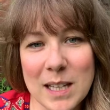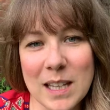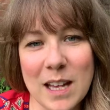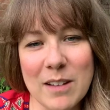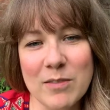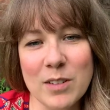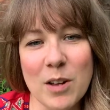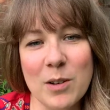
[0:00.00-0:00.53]

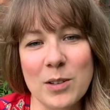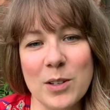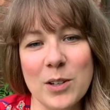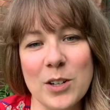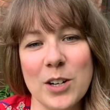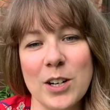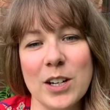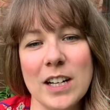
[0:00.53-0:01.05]
lifelong
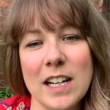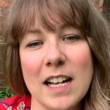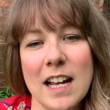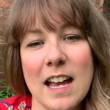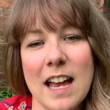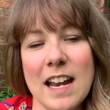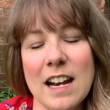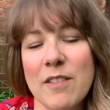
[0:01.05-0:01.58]
learner,
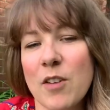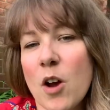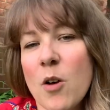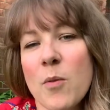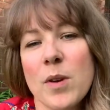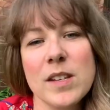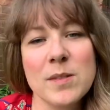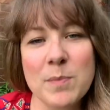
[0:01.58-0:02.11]
and I've
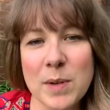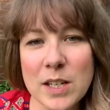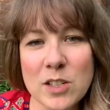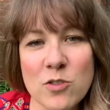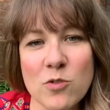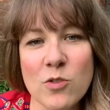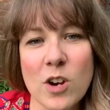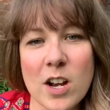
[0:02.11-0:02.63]
always
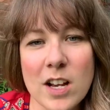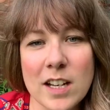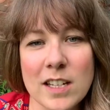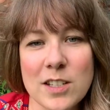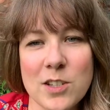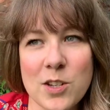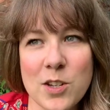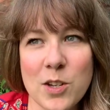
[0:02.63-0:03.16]
been
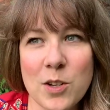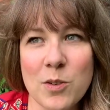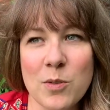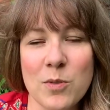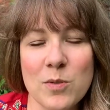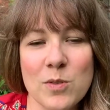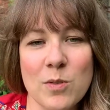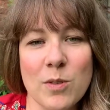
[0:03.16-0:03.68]
drawn
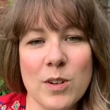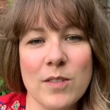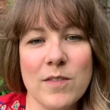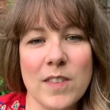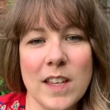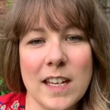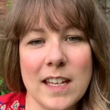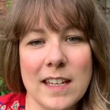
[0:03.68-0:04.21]
to sort
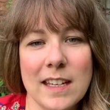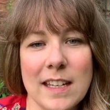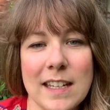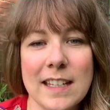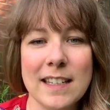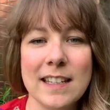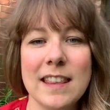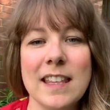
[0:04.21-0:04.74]
of the
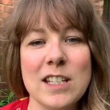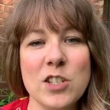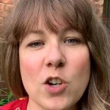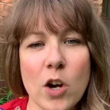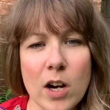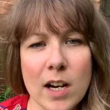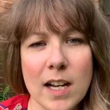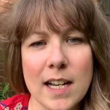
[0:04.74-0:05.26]

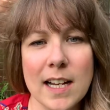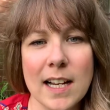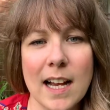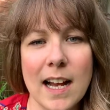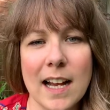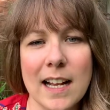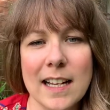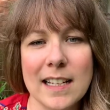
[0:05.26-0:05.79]
dark,
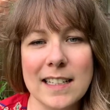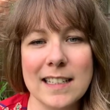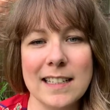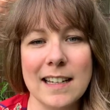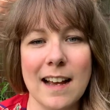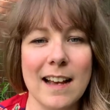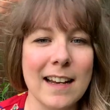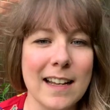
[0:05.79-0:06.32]

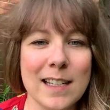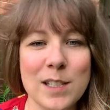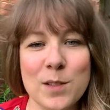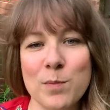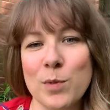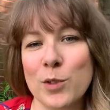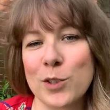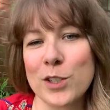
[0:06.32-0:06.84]

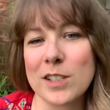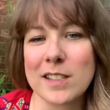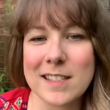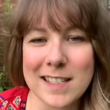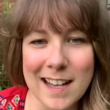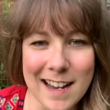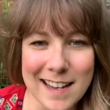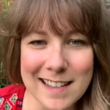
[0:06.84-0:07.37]
unexplored
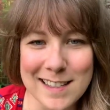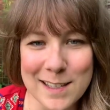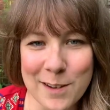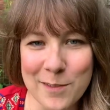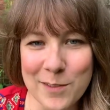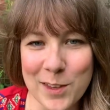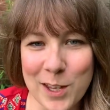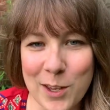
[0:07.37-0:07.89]
sides
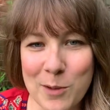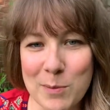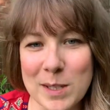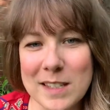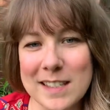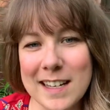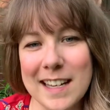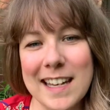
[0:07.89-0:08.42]
of the
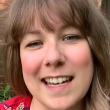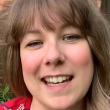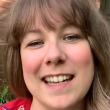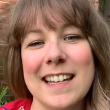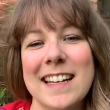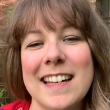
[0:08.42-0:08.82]
human psyche,